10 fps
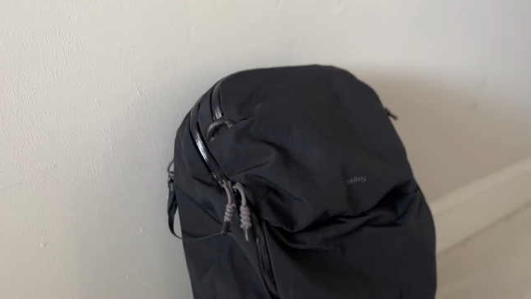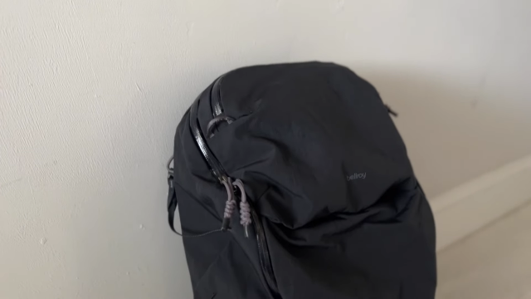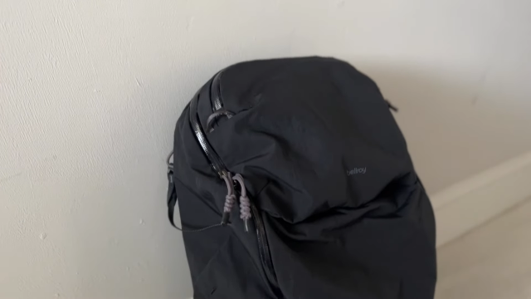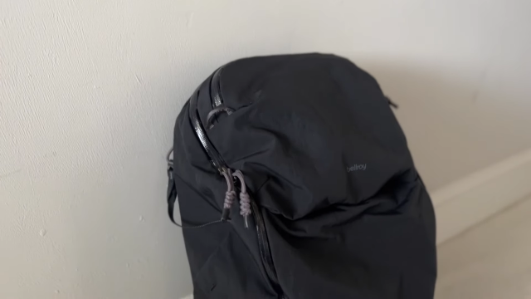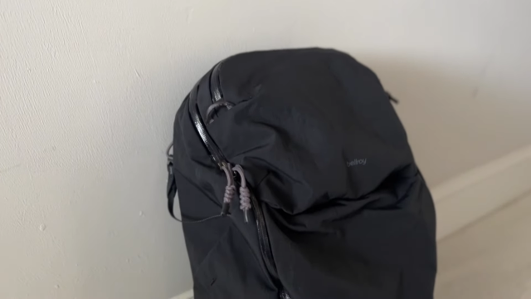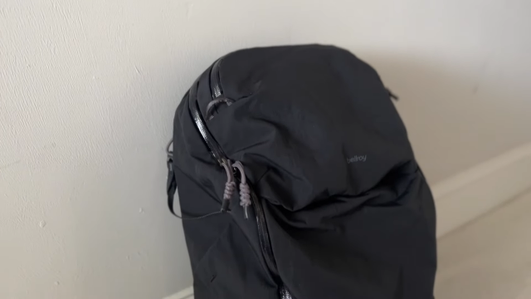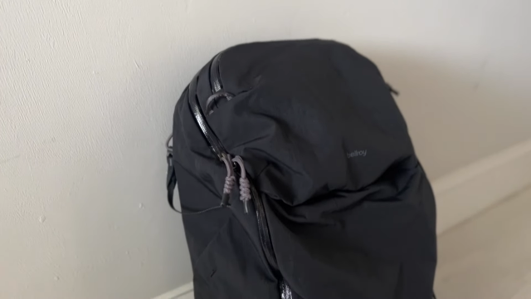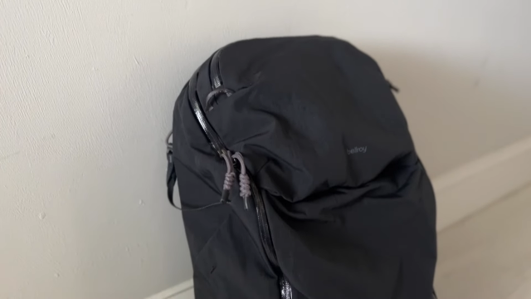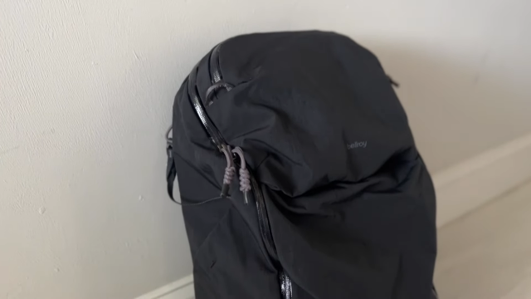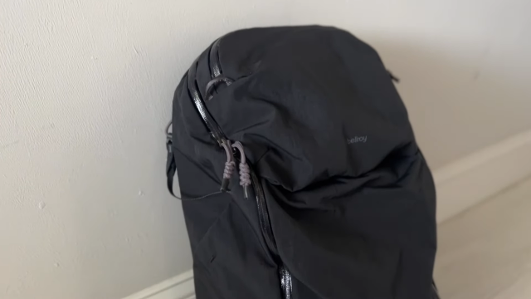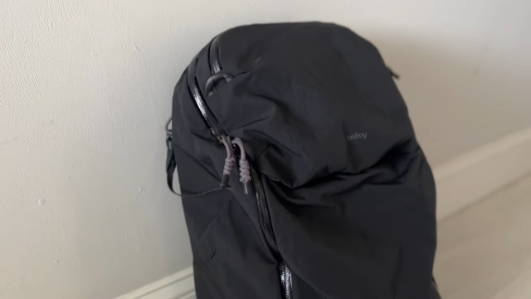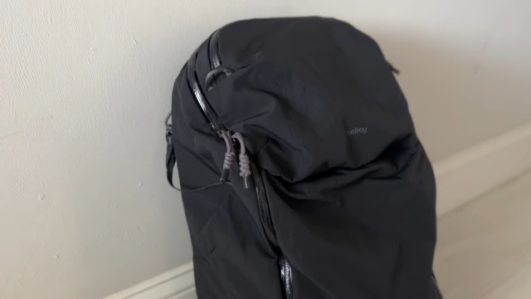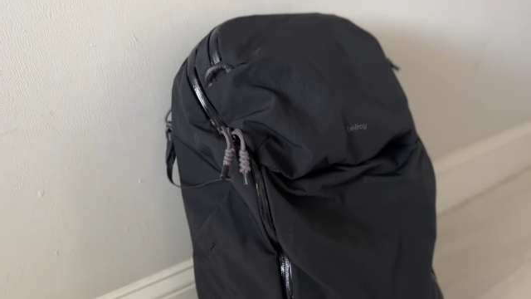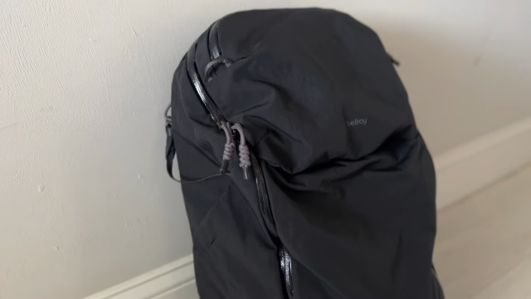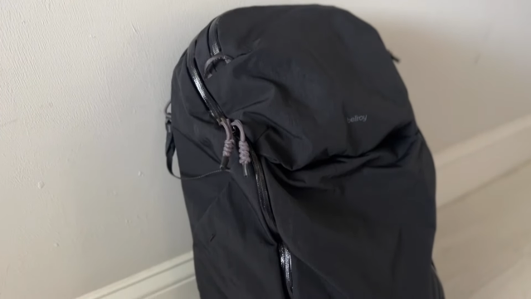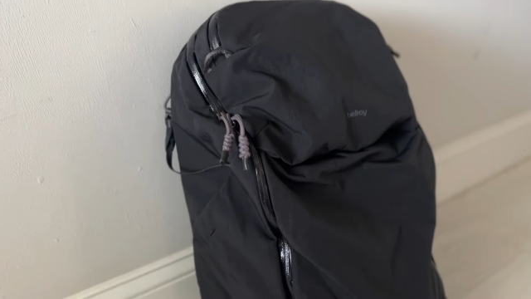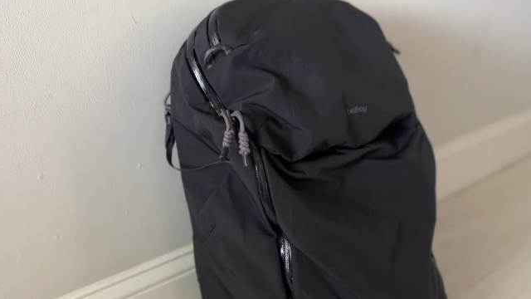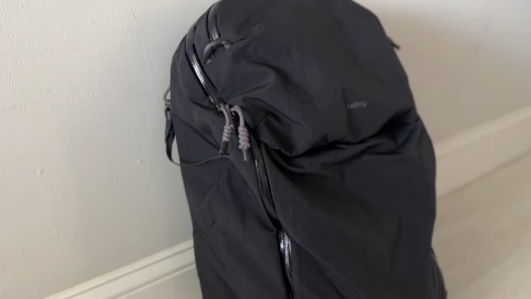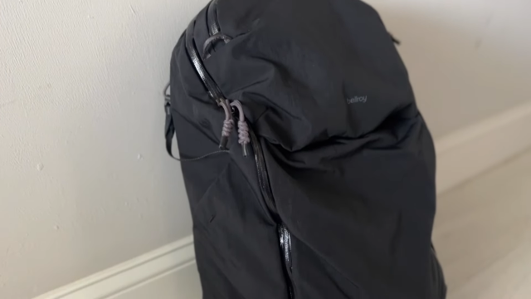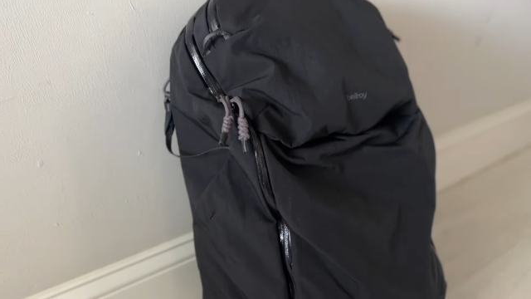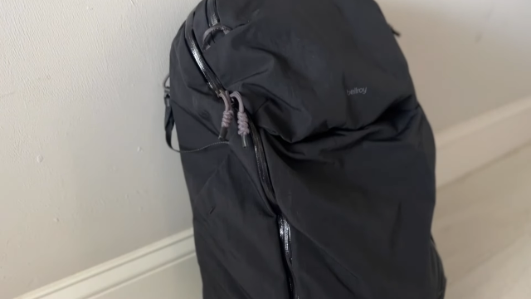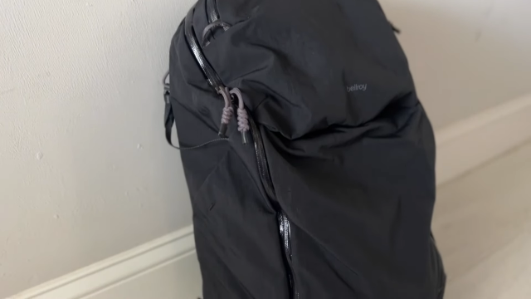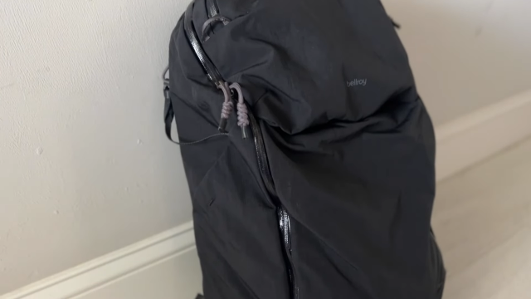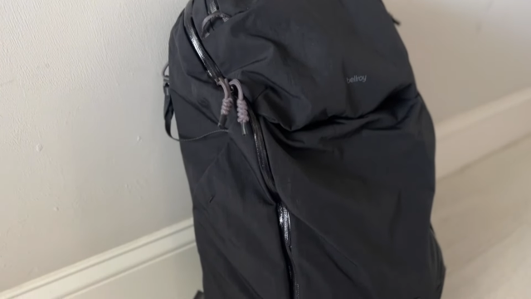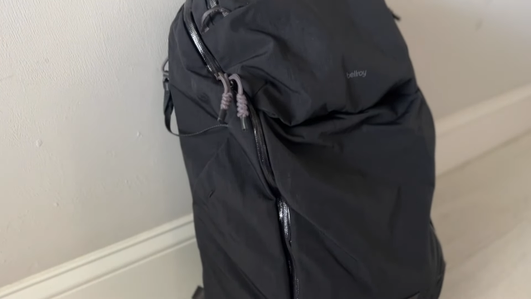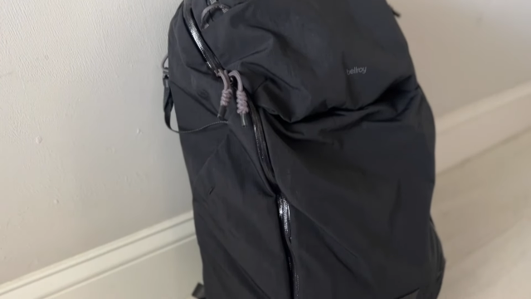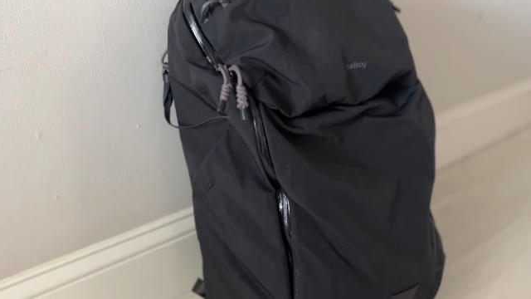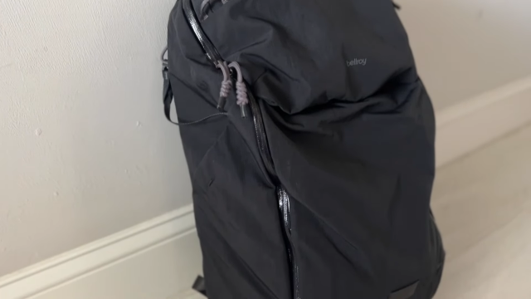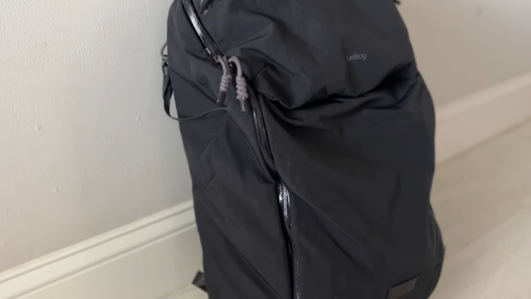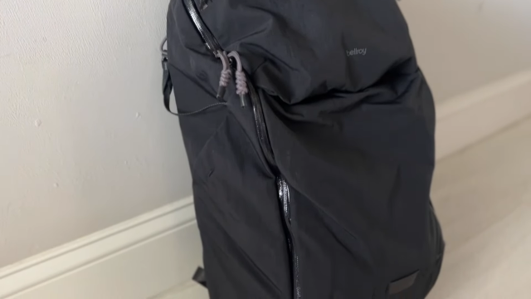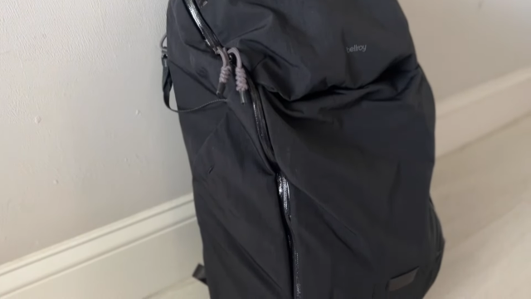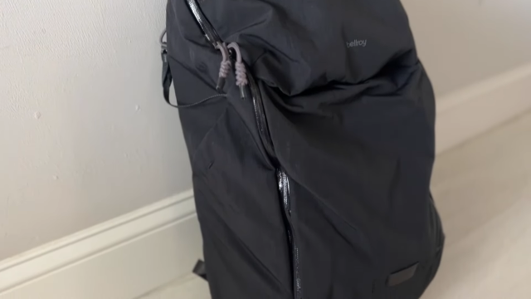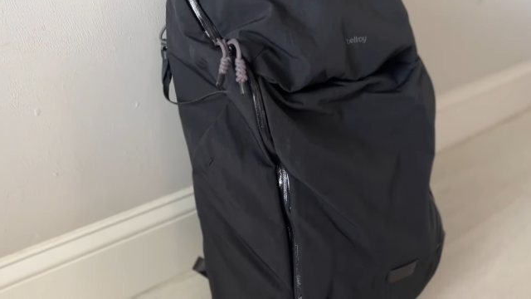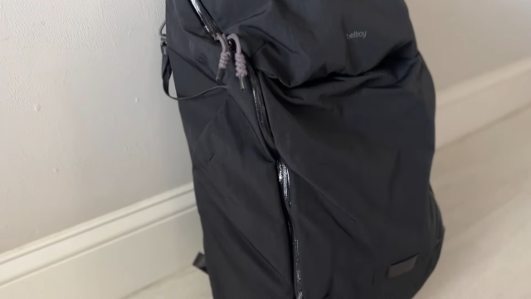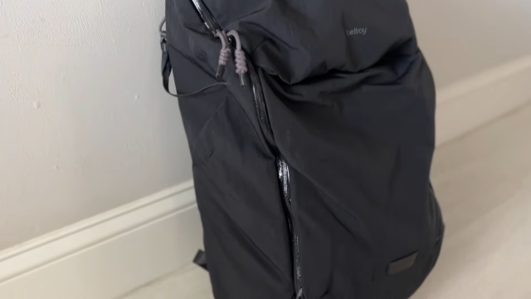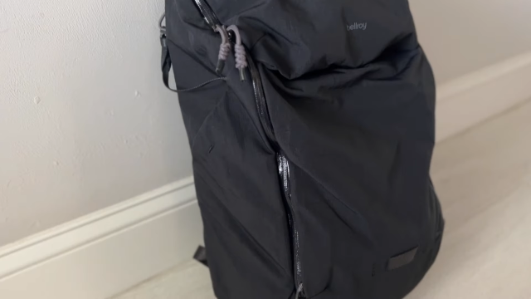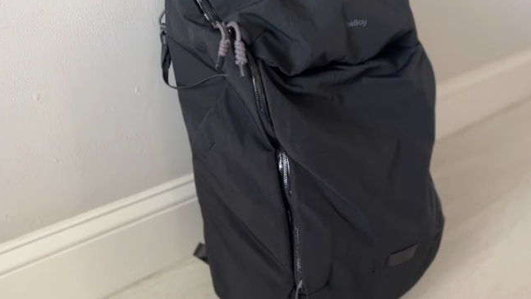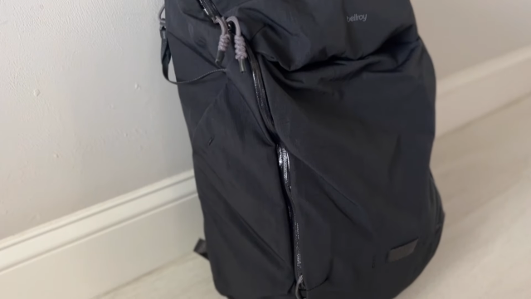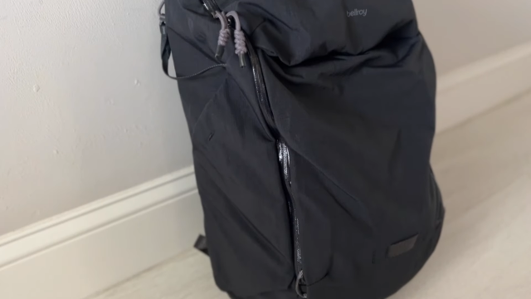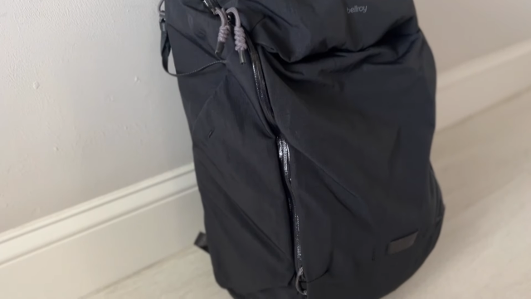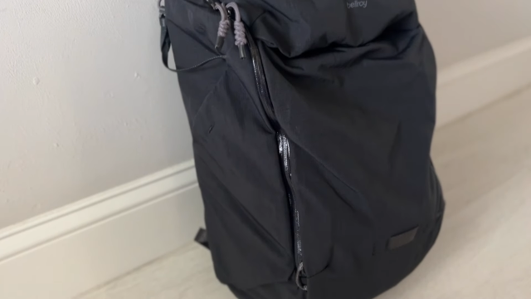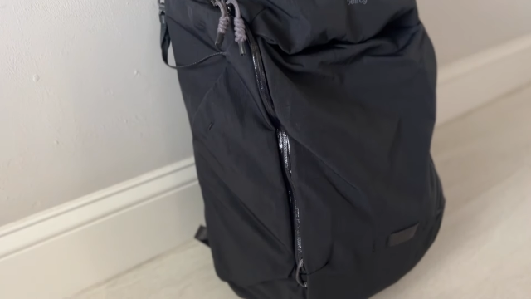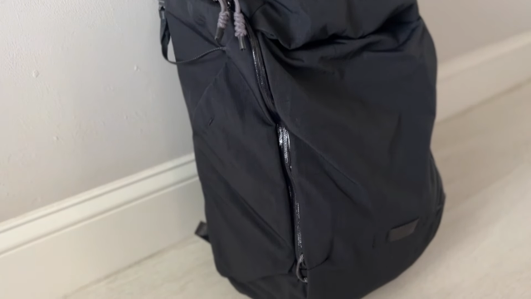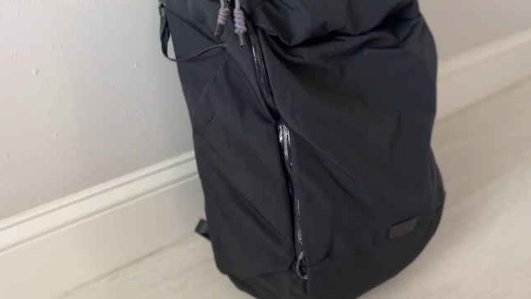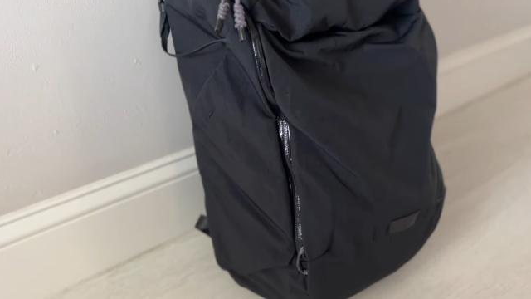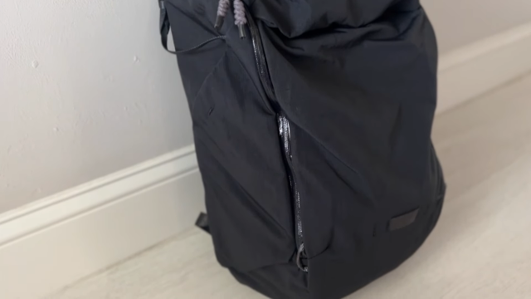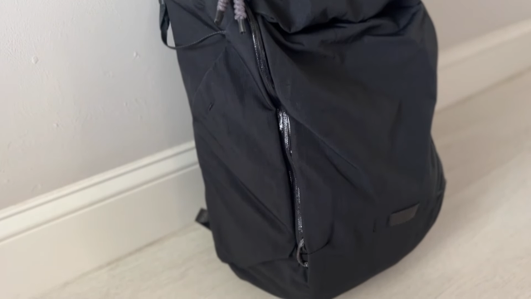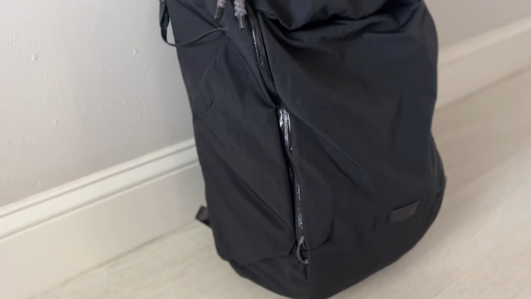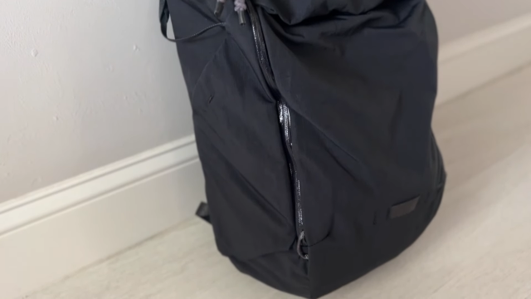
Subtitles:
No face is visible, so there are no lips to read.